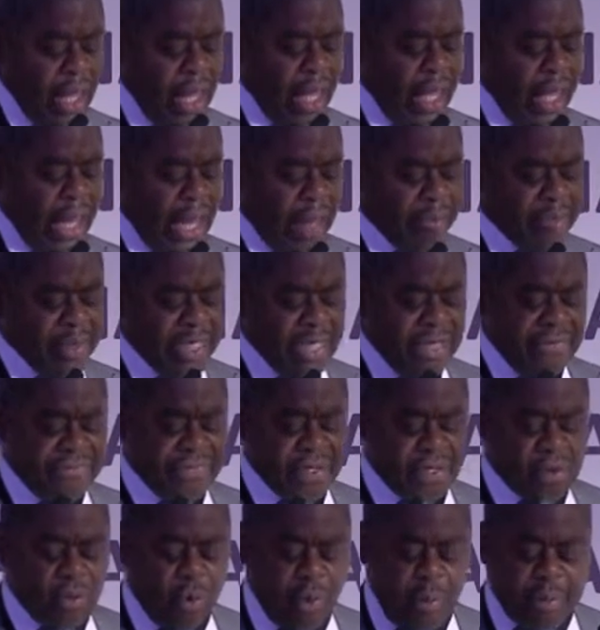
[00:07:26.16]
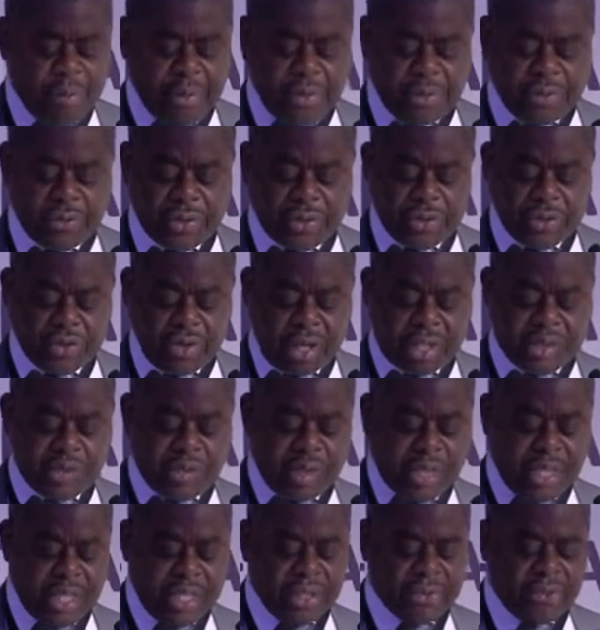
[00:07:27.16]
I believe the corporate
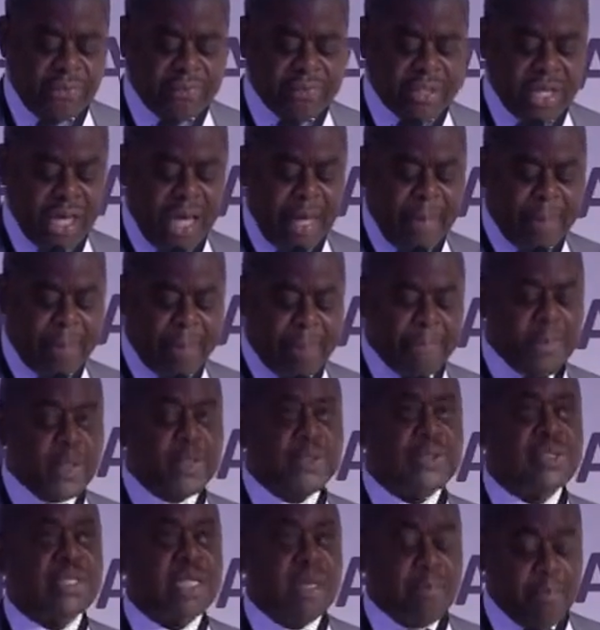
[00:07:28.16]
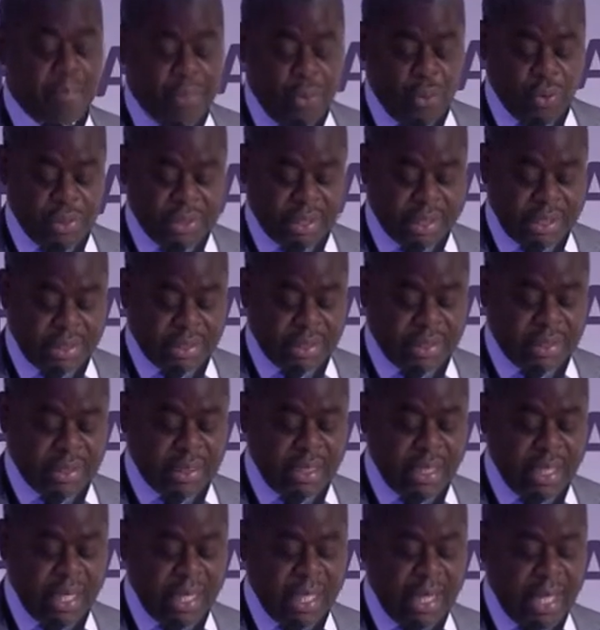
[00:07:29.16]
restructuring is of the utmost importance
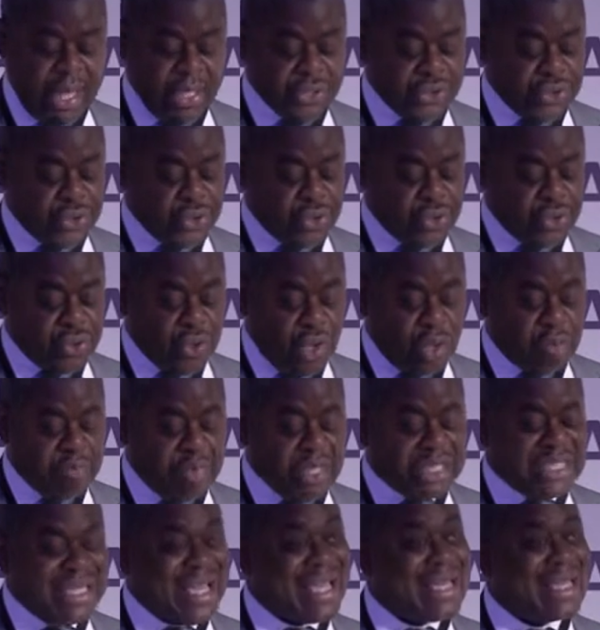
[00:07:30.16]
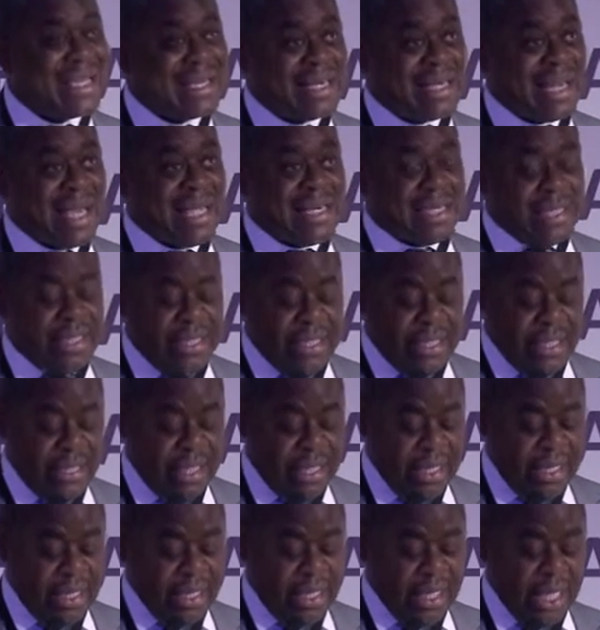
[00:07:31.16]
and should not be taken lightly
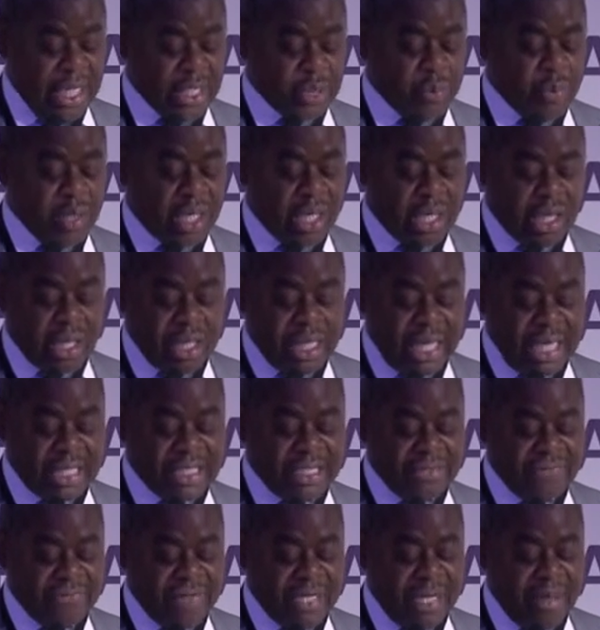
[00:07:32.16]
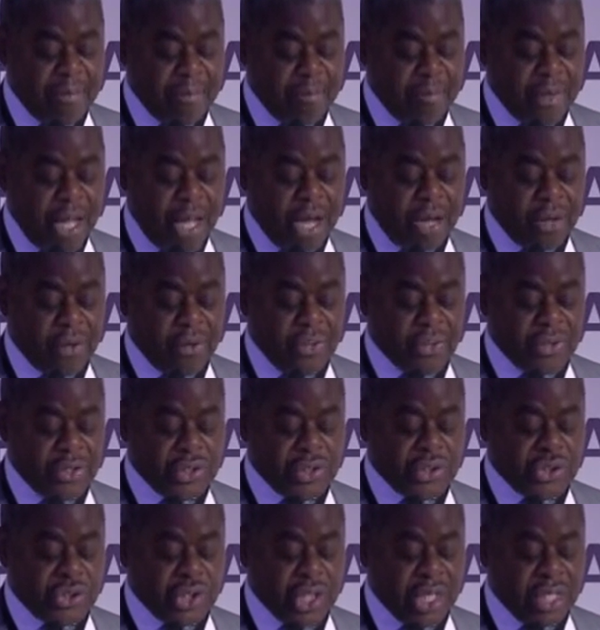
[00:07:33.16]
as we collectively embark on this
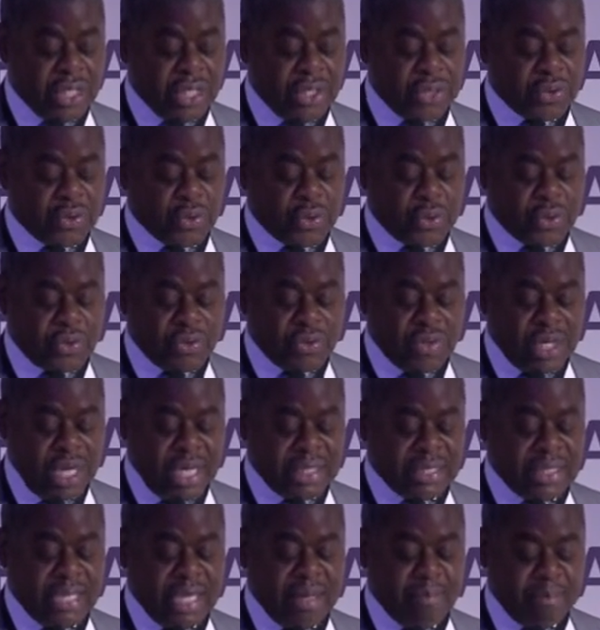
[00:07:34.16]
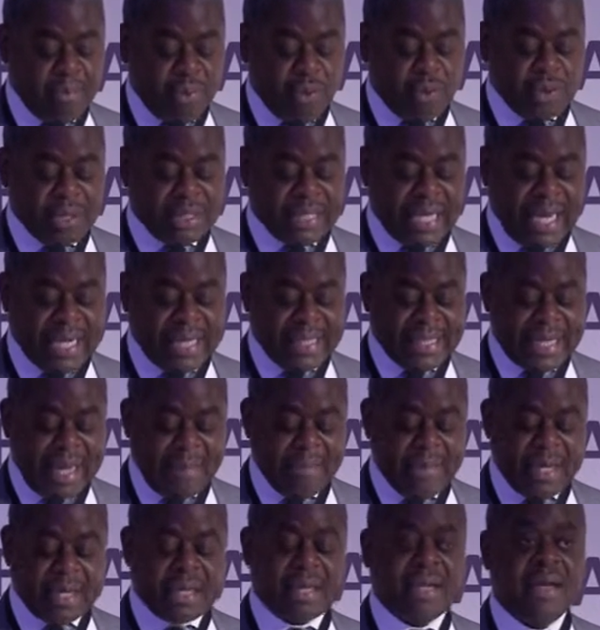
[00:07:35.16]
journey to create a more
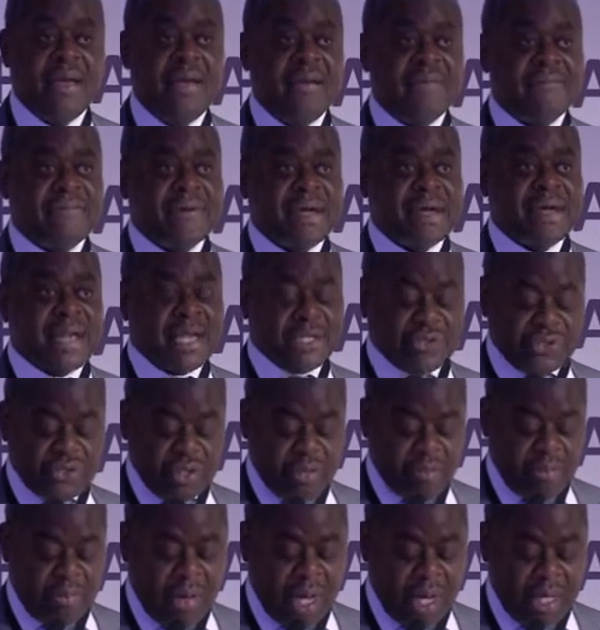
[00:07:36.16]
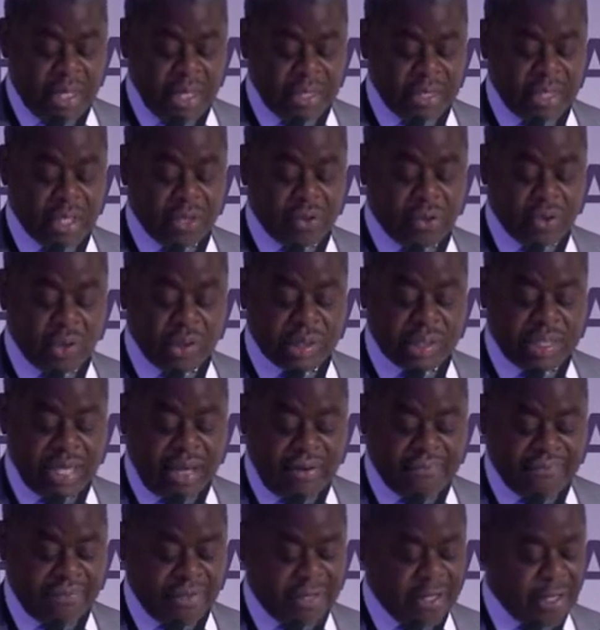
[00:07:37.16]
dynamic financial market across
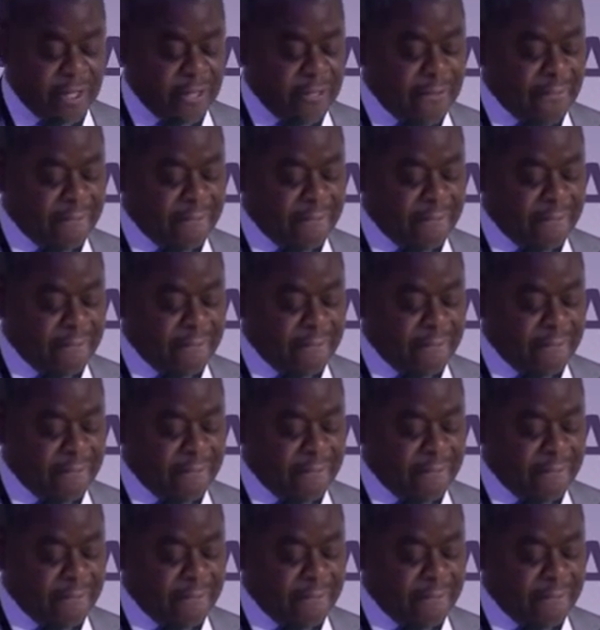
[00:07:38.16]
Africa.